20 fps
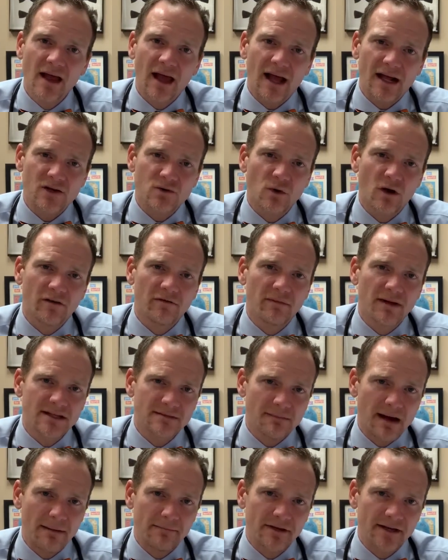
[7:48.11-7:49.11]
At 12
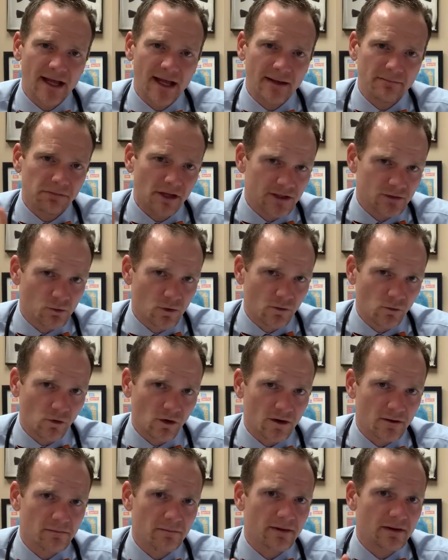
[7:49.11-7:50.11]
months, mom and dad plus one
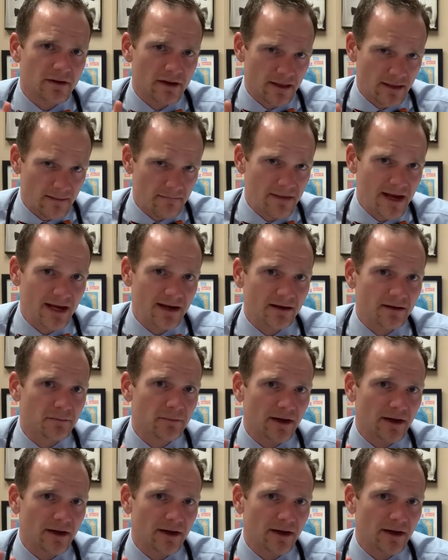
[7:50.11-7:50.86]
word, and they mean it.